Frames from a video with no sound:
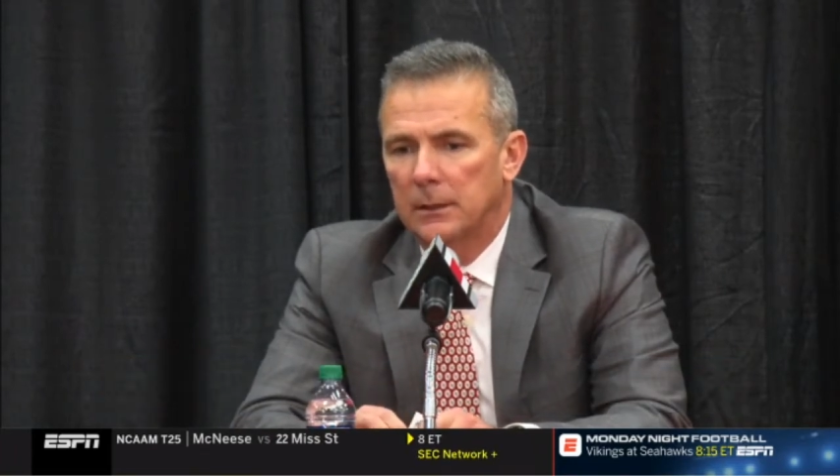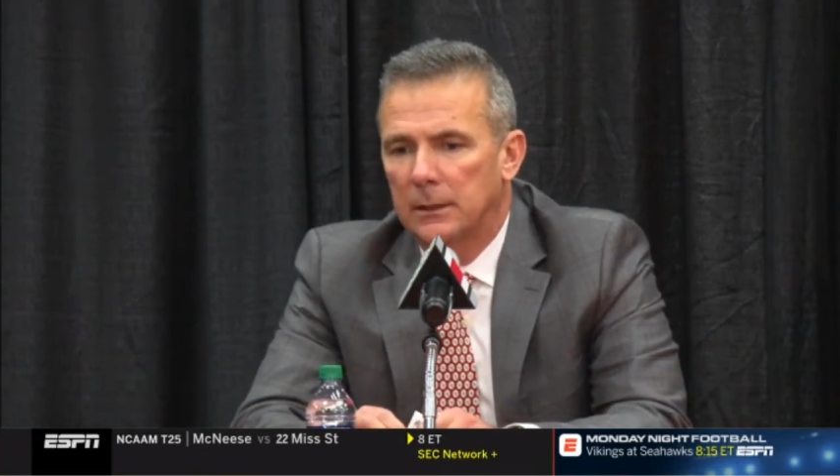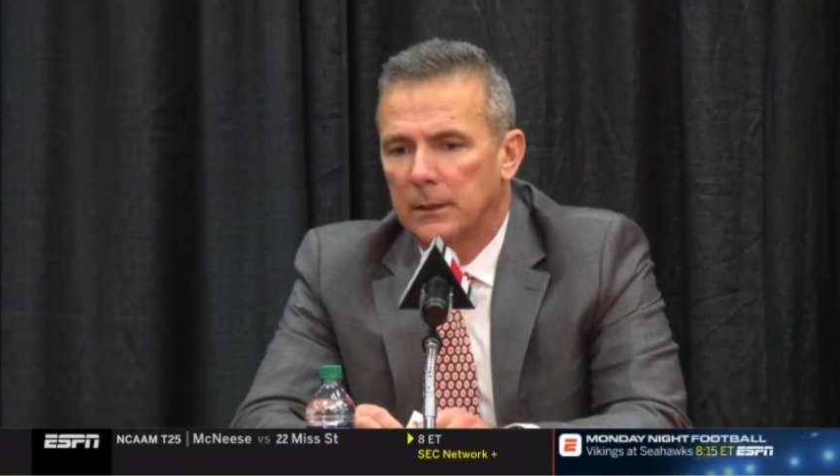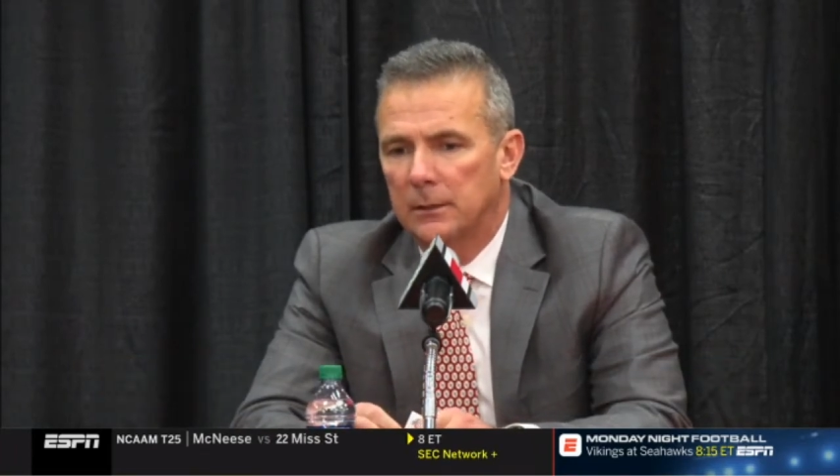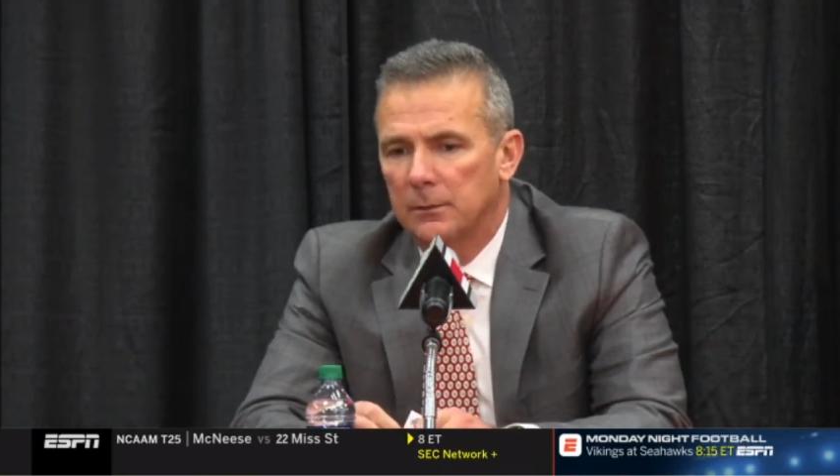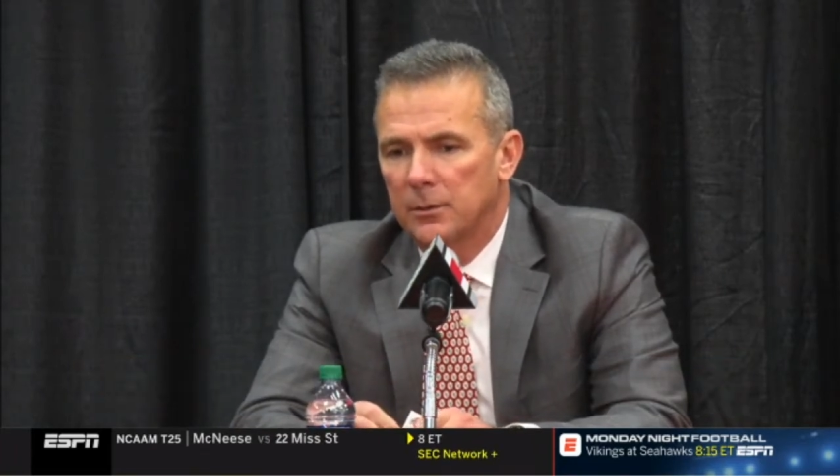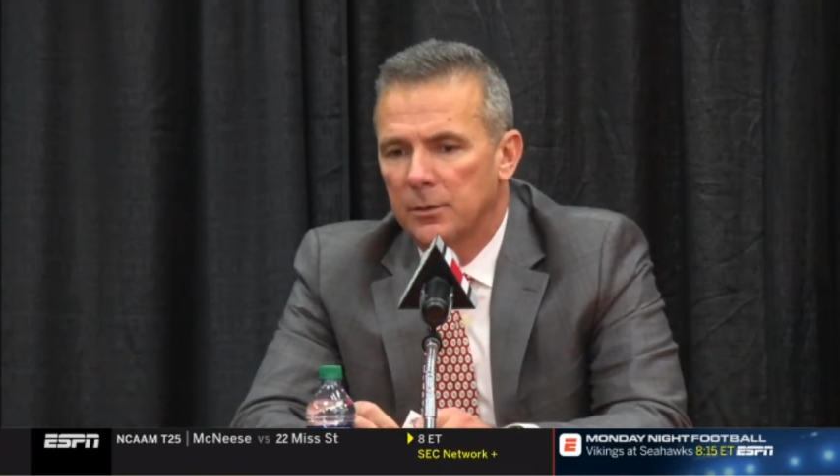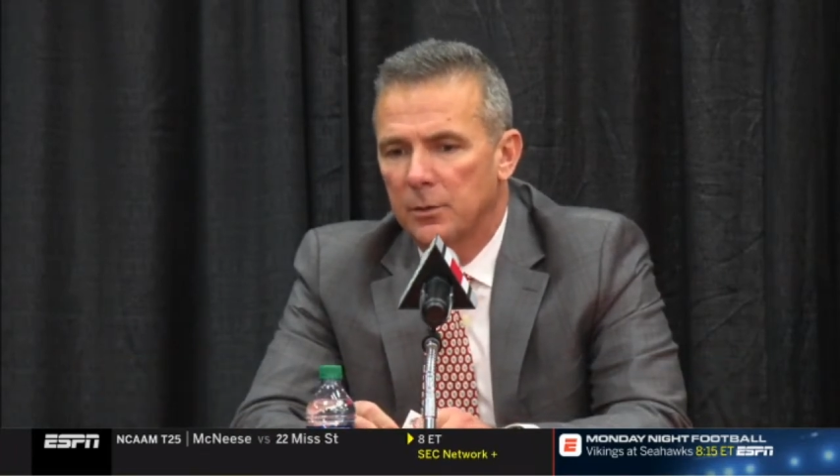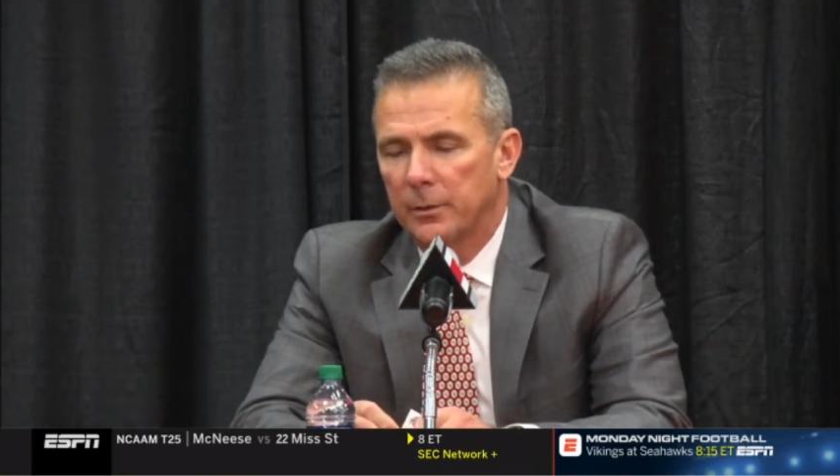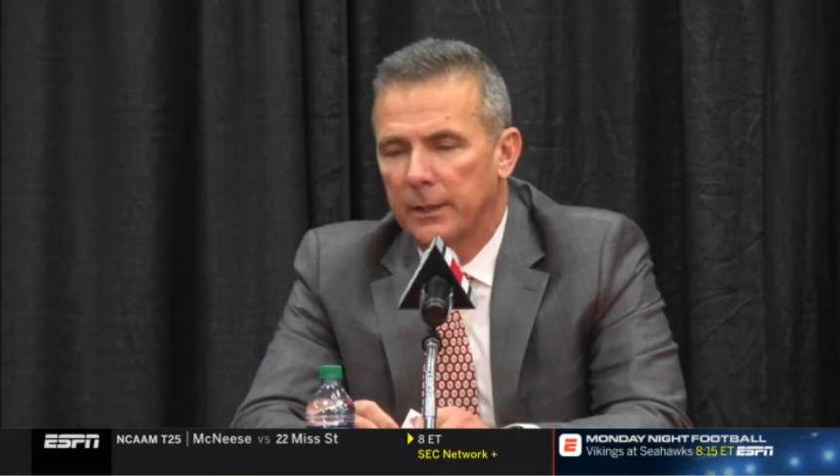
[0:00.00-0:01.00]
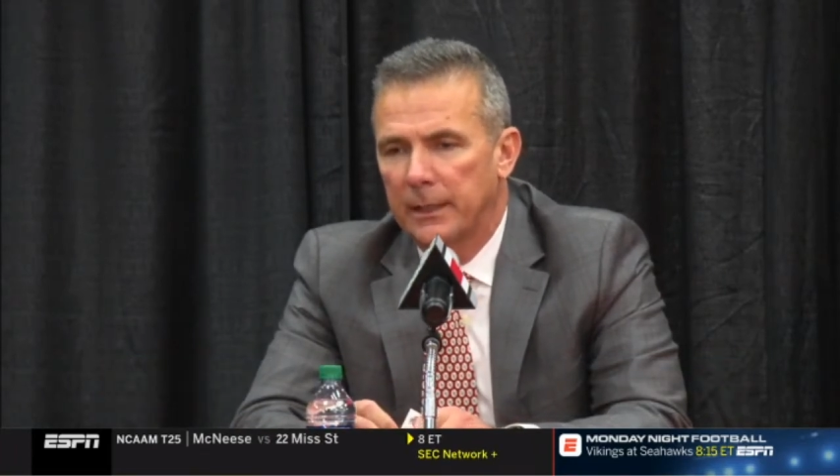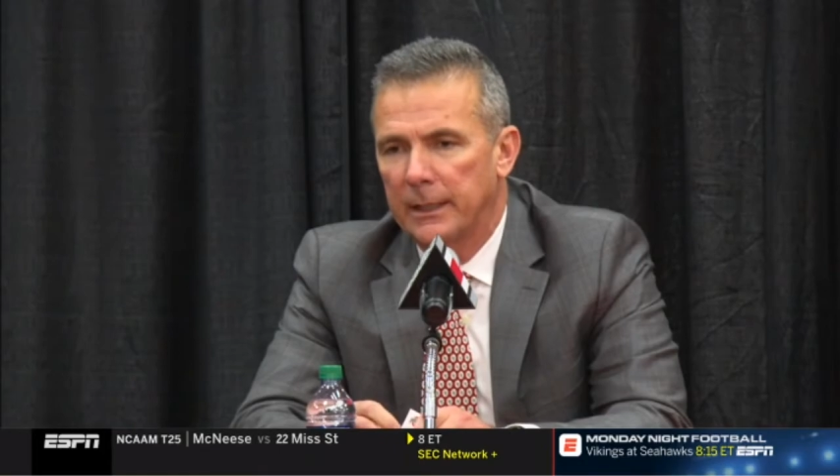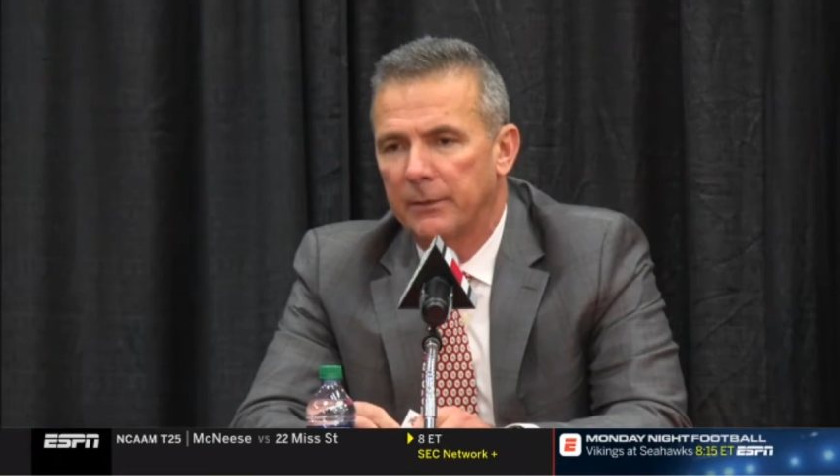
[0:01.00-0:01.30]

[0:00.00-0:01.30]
uh, so that can